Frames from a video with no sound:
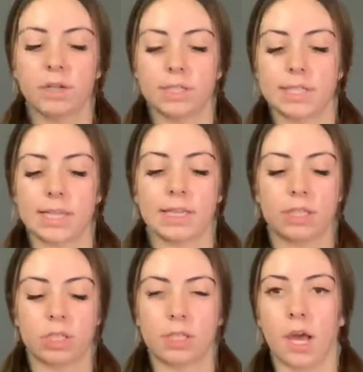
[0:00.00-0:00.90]
First thing that
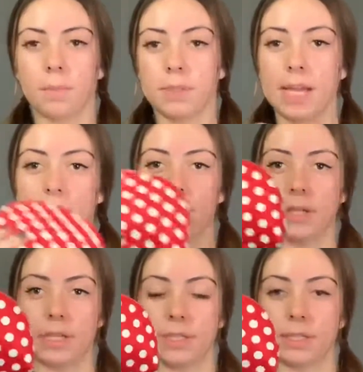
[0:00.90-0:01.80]
just comes
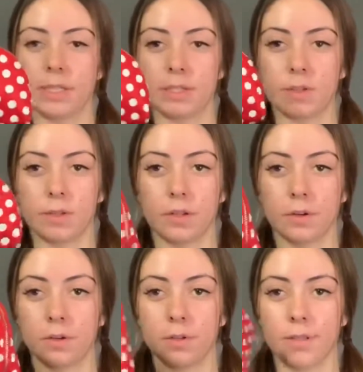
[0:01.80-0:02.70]
out is this
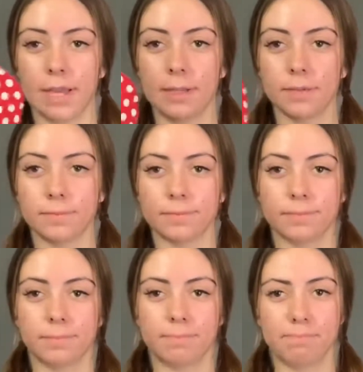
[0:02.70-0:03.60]
little like
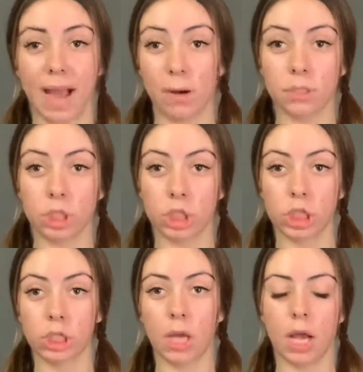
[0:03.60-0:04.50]

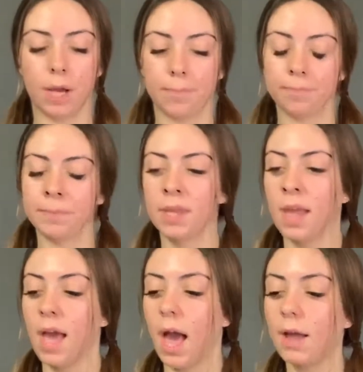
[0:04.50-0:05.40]
pouch. I
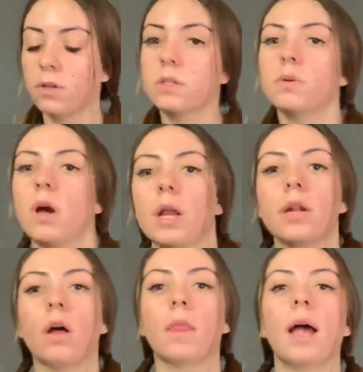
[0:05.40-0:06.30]
also got it
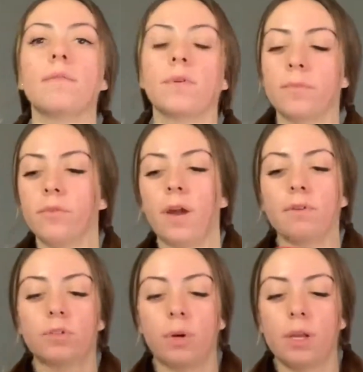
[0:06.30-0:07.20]
online from
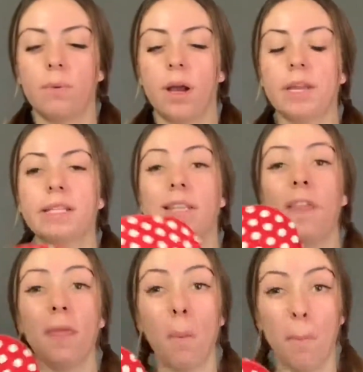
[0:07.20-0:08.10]
Forever 21. It's
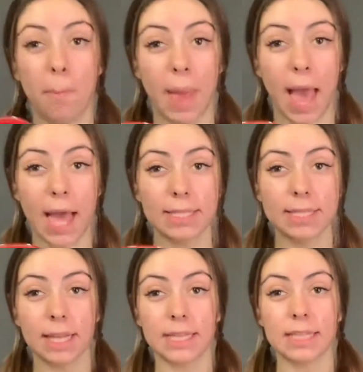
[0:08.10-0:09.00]
not the
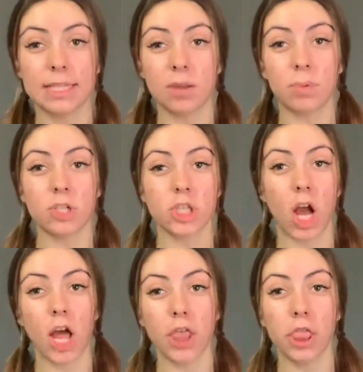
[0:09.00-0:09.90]
best, like the zipper's
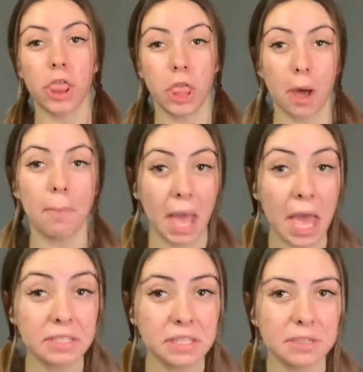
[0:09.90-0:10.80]
not the
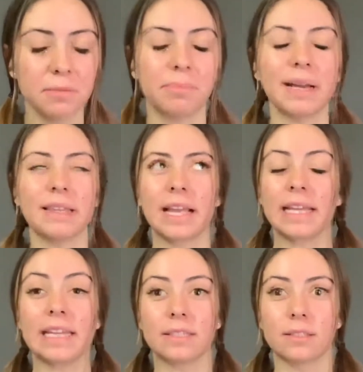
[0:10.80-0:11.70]
best, but
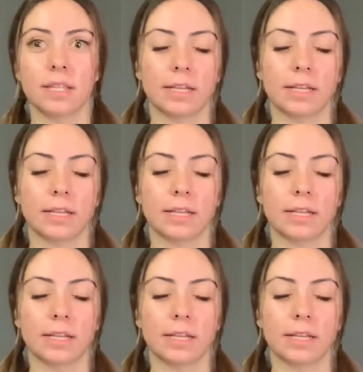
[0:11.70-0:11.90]
like it's